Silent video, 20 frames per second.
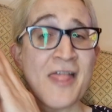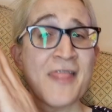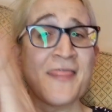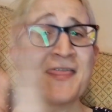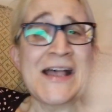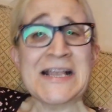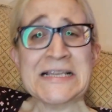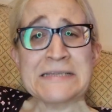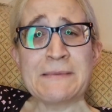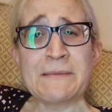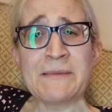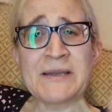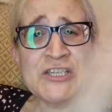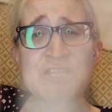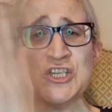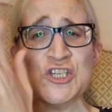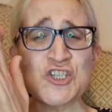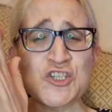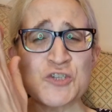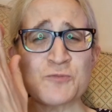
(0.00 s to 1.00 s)
That's my
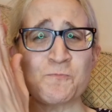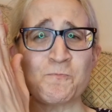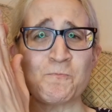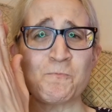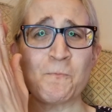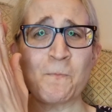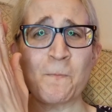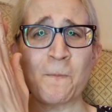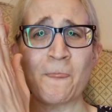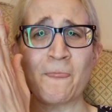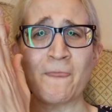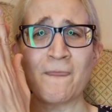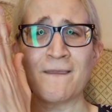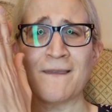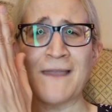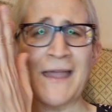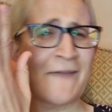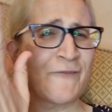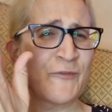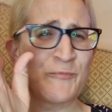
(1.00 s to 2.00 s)
message.
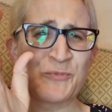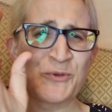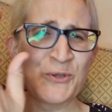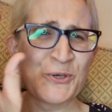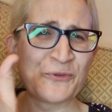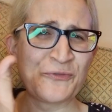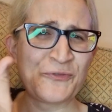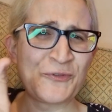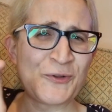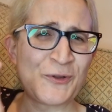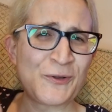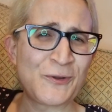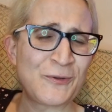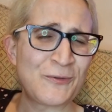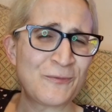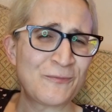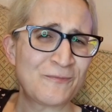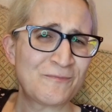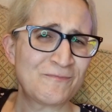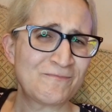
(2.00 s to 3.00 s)
Have a
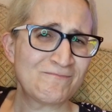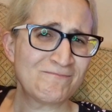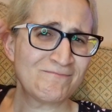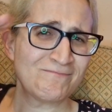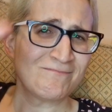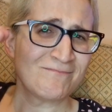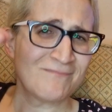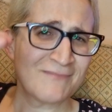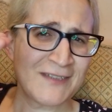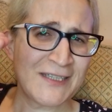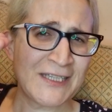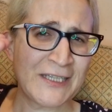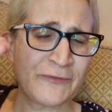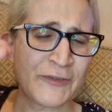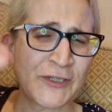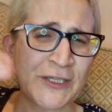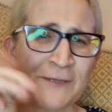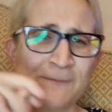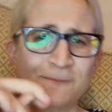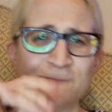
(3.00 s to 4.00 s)
beautiful
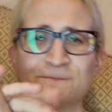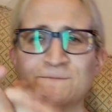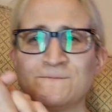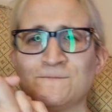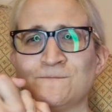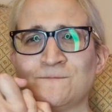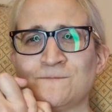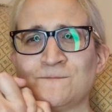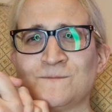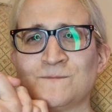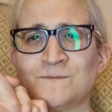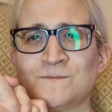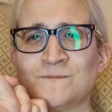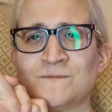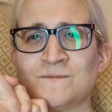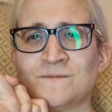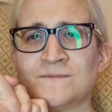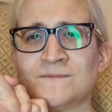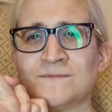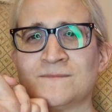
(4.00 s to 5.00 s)
evening.
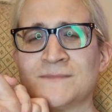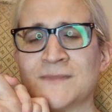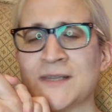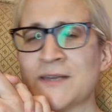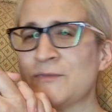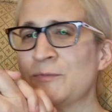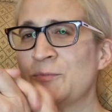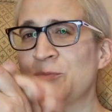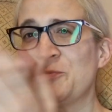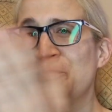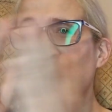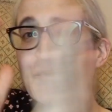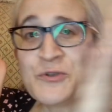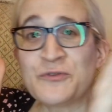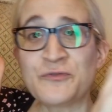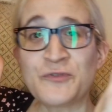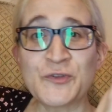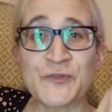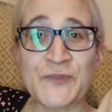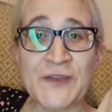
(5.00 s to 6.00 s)
Have a
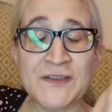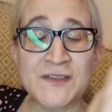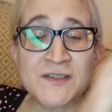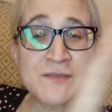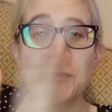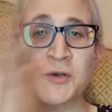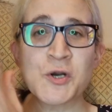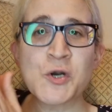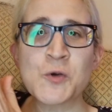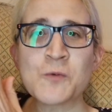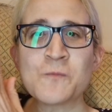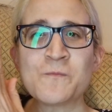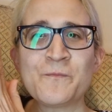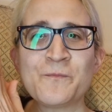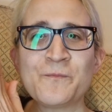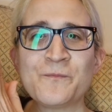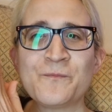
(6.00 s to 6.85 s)
beautiful day tomorrow.